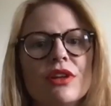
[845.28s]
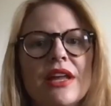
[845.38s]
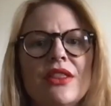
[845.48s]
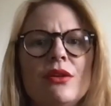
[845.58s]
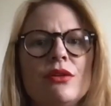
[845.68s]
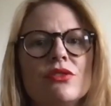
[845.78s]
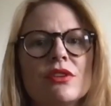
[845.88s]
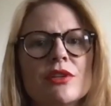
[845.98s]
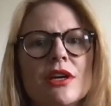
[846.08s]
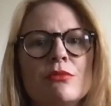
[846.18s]
And then
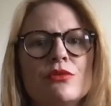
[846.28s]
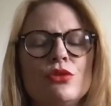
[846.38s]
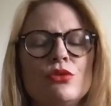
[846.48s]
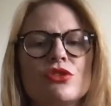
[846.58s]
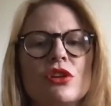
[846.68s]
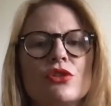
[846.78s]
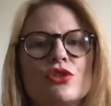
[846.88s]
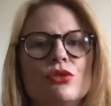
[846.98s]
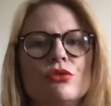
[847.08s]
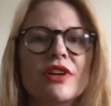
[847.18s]
sometimes you start
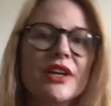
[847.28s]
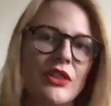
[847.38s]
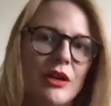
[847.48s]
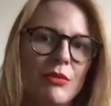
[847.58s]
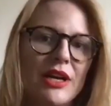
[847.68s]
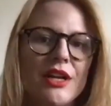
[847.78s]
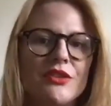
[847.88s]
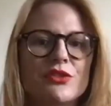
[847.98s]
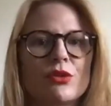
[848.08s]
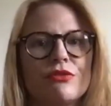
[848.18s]
to forget them. And
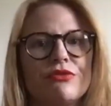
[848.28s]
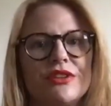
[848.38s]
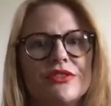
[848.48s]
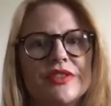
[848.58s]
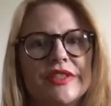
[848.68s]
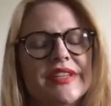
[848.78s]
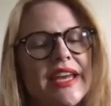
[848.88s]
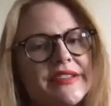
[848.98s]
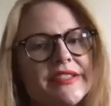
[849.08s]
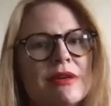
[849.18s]
it's sort of this
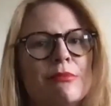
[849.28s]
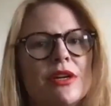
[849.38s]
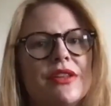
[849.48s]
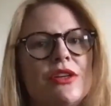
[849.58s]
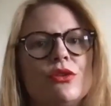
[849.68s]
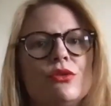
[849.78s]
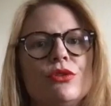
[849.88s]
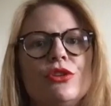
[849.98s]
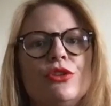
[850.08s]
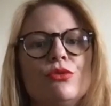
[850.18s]
hazy memory that you
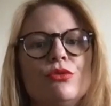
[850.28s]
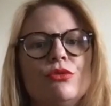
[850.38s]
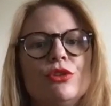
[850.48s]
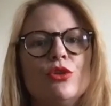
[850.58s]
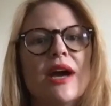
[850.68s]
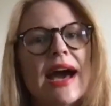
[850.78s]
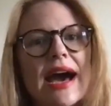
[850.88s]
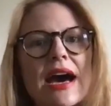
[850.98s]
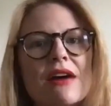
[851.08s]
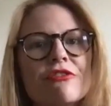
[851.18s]

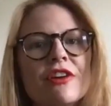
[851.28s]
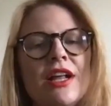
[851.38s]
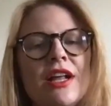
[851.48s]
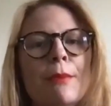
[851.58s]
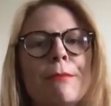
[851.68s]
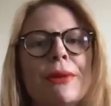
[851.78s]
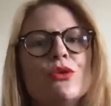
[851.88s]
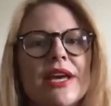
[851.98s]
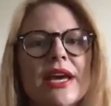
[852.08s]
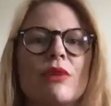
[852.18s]
have, but
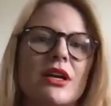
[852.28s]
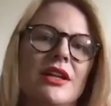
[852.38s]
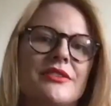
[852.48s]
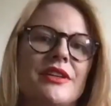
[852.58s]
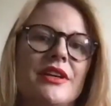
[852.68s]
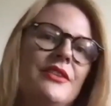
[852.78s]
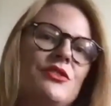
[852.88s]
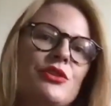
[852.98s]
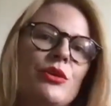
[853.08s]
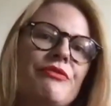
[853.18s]
you can't recollect it.
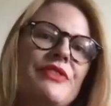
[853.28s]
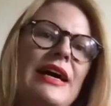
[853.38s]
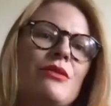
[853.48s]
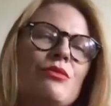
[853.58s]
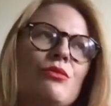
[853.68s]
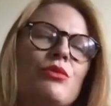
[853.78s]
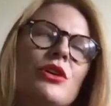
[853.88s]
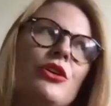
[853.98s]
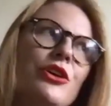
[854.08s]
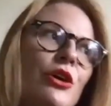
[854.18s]
And so if that were
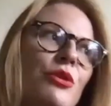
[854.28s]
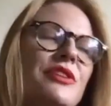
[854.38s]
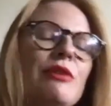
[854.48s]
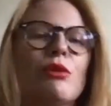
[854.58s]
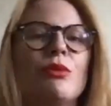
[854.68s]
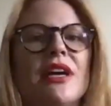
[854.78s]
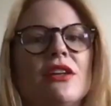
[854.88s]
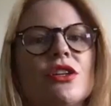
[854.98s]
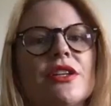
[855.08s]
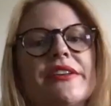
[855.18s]
a ghost, like what would that
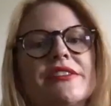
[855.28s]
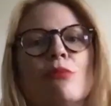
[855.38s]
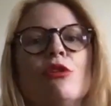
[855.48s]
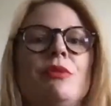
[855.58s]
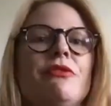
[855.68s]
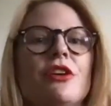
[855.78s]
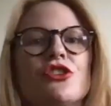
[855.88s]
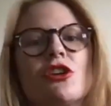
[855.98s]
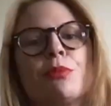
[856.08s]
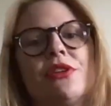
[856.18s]
look like? Some would be very
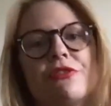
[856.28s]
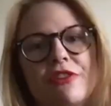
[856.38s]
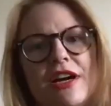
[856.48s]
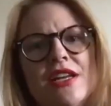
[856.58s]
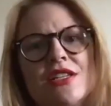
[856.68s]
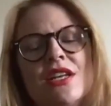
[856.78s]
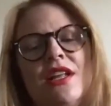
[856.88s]
sharply defined.